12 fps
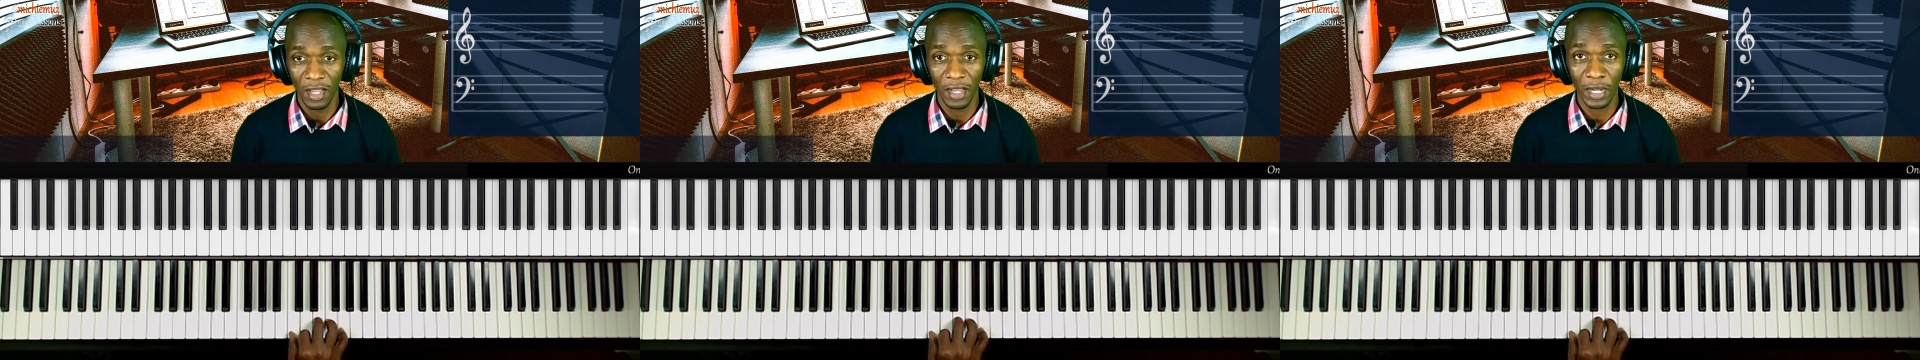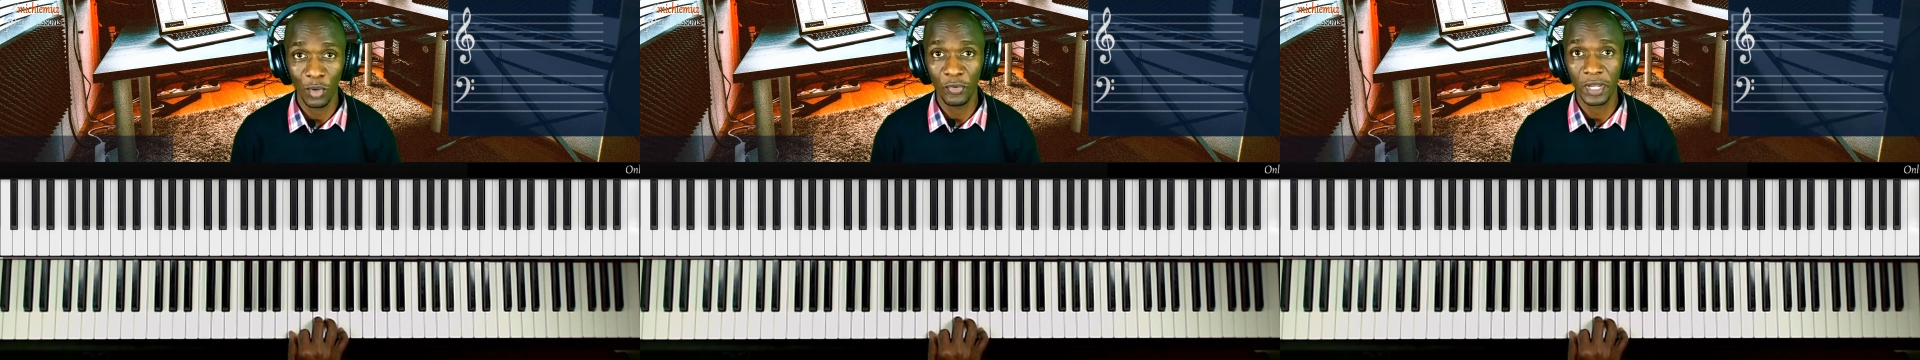
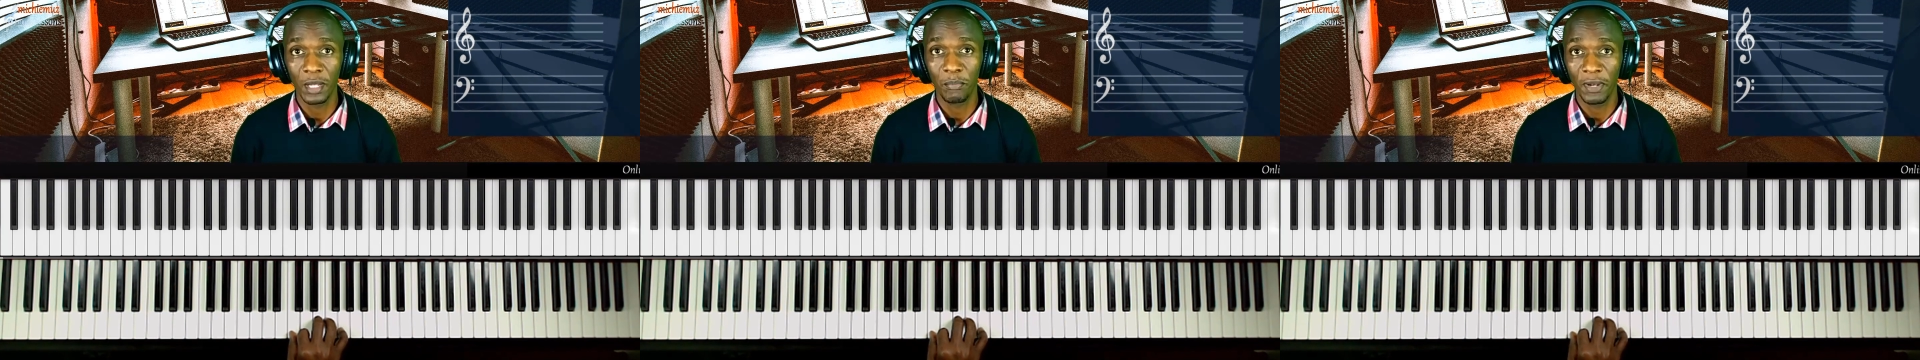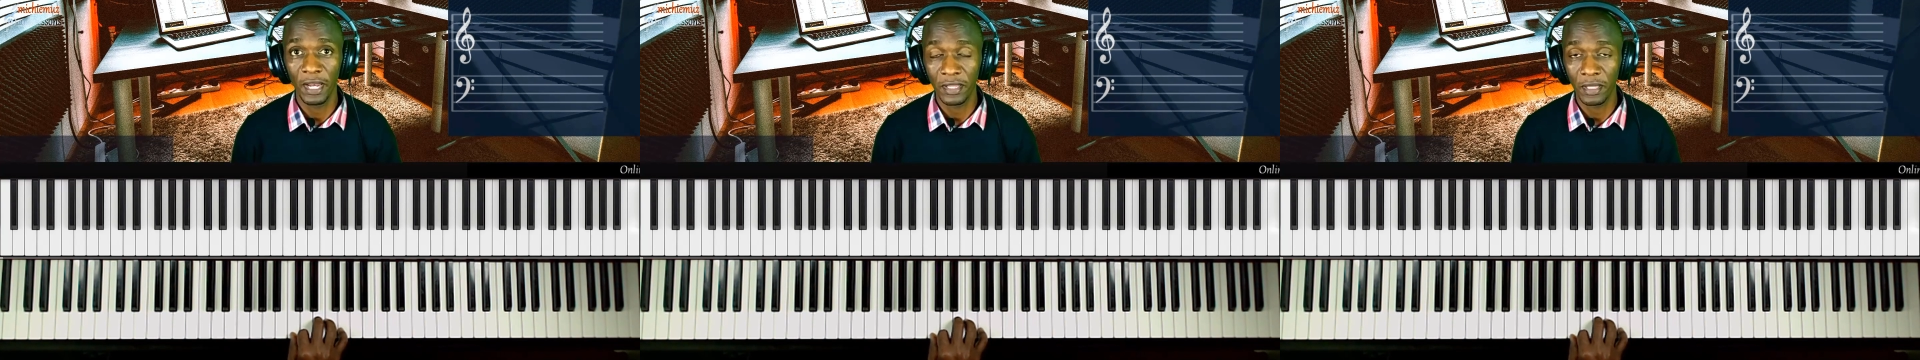and how we can
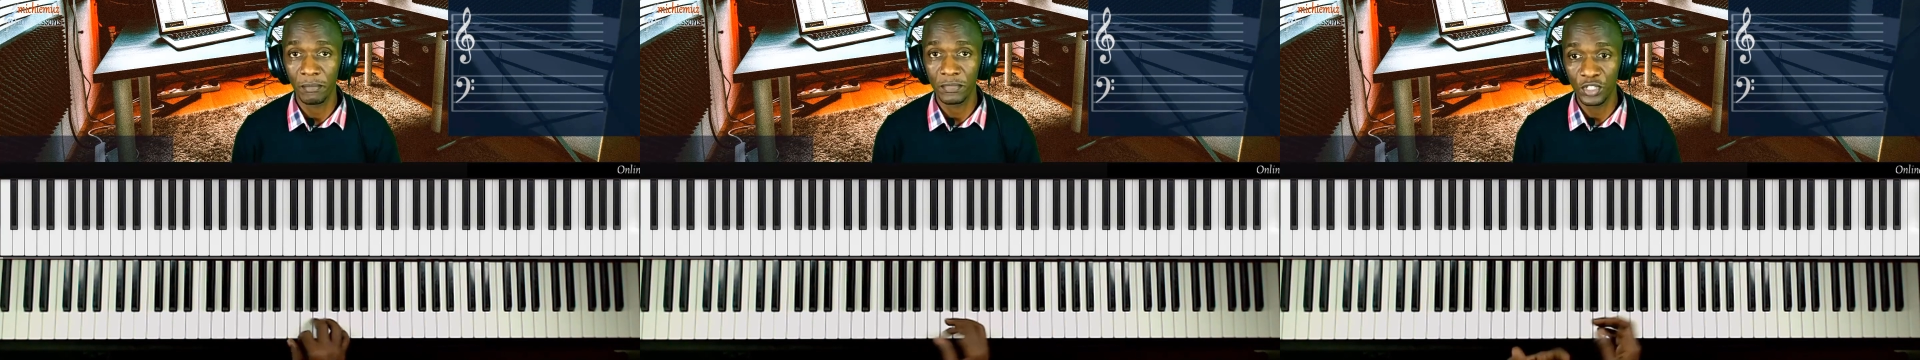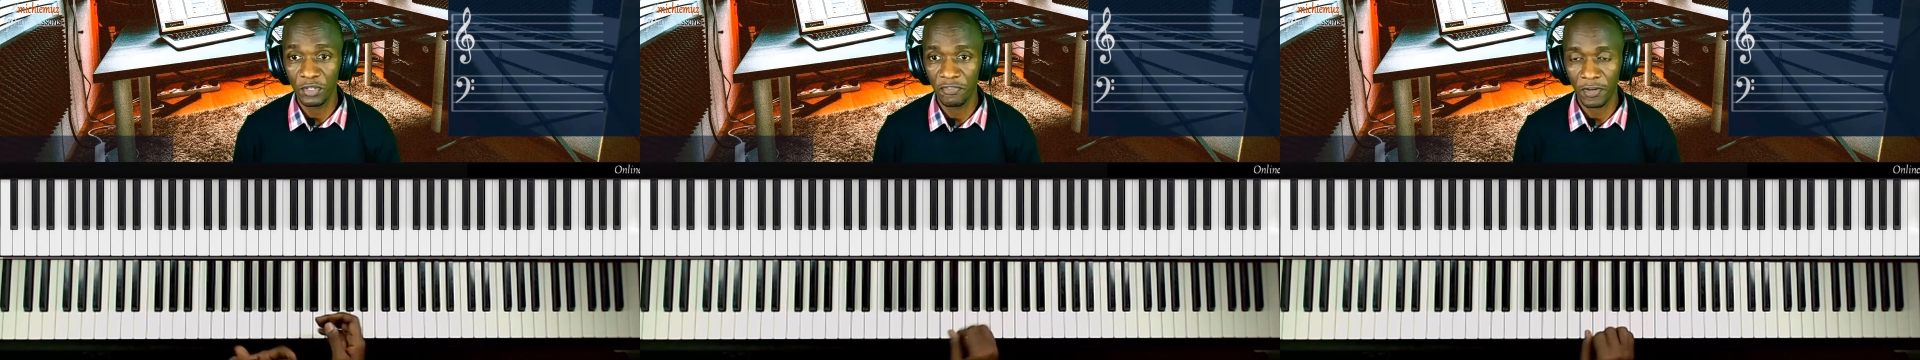play
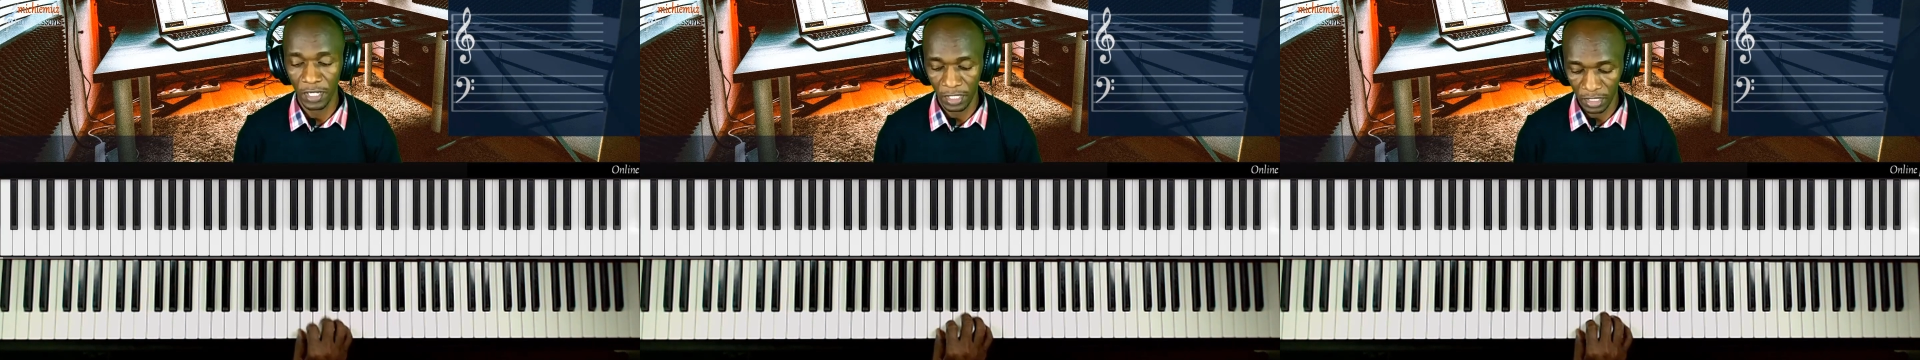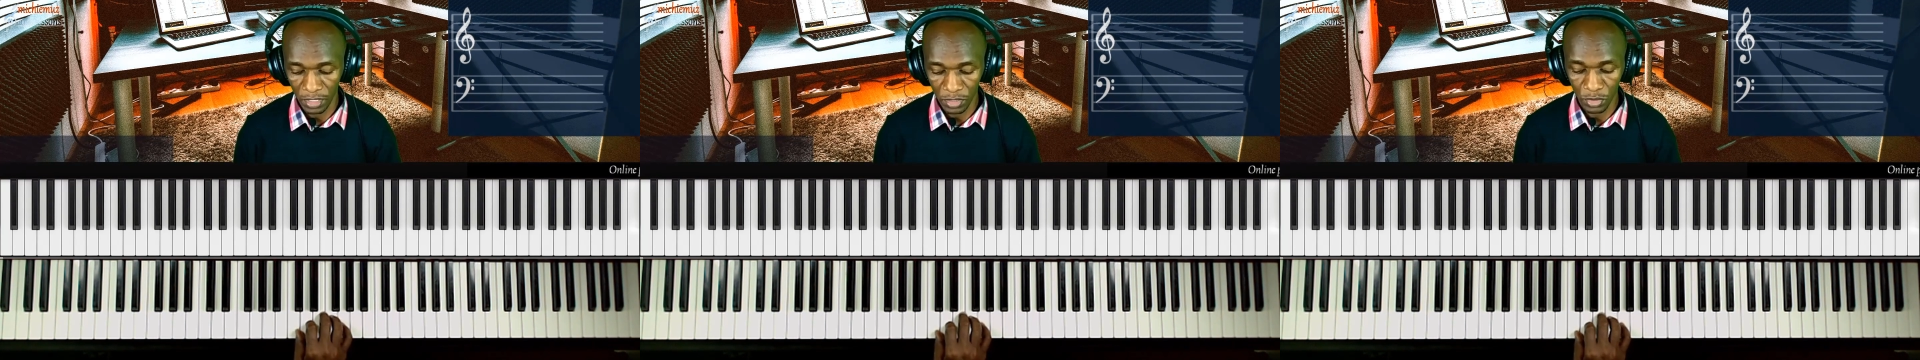them
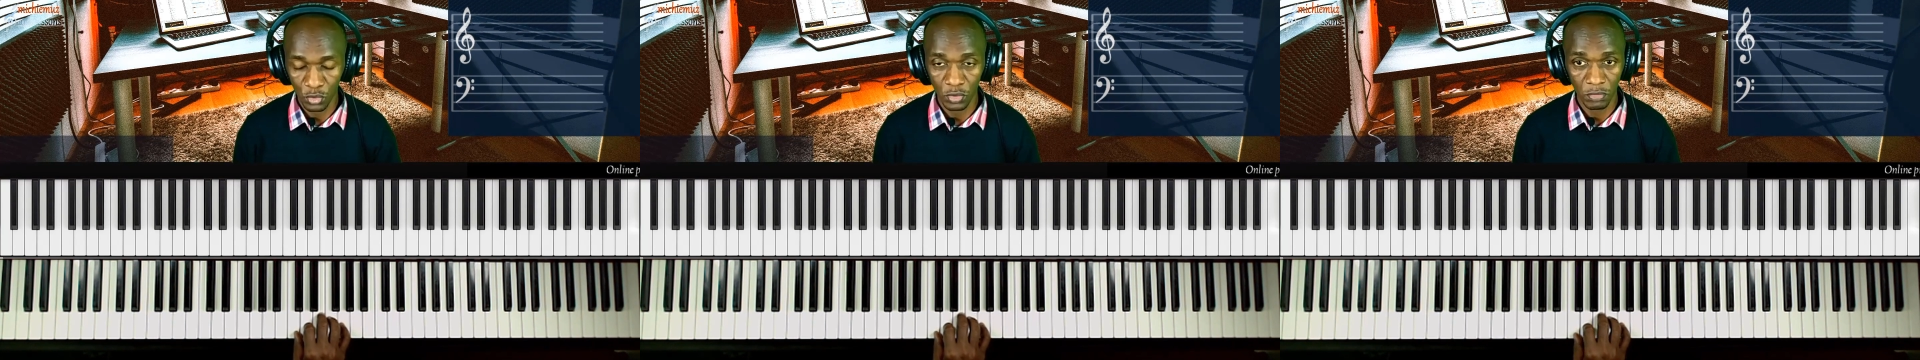differently